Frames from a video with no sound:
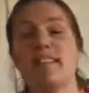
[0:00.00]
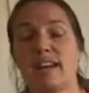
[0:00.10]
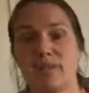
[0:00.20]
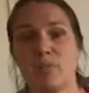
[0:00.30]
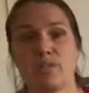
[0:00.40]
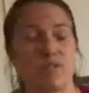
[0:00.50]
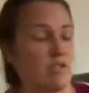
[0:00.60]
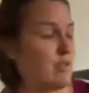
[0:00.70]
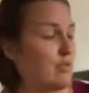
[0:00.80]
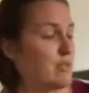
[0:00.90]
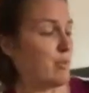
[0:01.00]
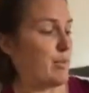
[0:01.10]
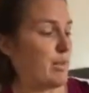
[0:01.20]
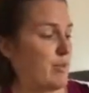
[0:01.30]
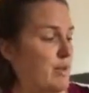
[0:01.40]
that number is also divisible
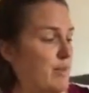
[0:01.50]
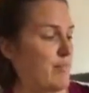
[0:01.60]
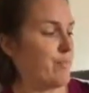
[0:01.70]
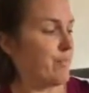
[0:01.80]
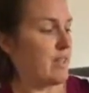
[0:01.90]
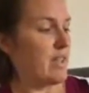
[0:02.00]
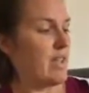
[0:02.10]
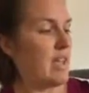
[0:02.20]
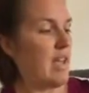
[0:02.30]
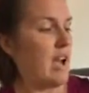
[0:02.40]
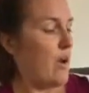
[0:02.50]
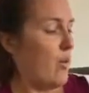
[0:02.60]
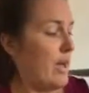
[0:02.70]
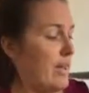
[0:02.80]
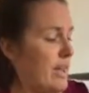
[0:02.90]
by 3.
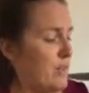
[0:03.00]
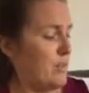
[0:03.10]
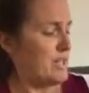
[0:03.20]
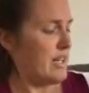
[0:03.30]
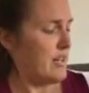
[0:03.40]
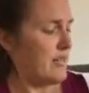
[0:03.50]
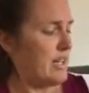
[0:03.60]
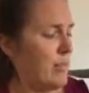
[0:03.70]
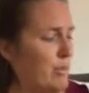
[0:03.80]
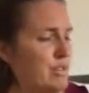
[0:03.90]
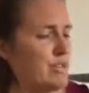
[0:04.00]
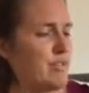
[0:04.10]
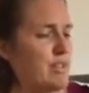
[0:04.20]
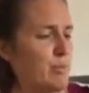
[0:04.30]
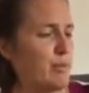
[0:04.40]
Well, how do we tell if a number is
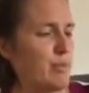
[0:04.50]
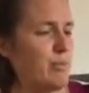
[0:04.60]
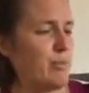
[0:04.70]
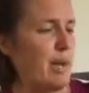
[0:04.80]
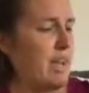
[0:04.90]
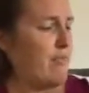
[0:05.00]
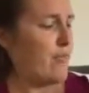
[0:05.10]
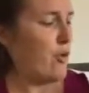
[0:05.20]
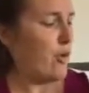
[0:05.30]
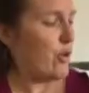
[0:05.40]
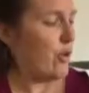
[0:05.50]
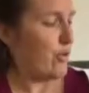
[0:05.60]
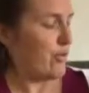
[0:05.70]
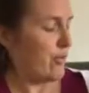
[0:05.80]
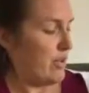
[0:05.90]
divisible by 4
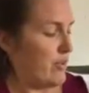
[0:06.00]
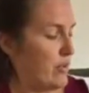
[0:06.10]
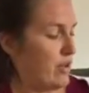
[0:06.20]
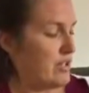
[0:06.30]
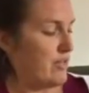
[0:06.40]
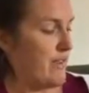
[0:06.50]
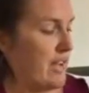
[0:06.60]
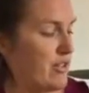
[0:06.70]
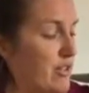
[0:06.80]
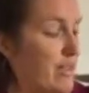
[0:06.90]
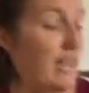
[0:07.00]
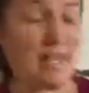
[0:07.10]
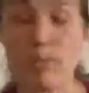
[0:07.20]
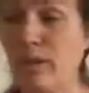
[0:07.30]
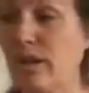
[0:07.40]
or 4 is a factor of that
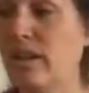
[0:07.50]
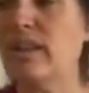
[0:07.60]
number?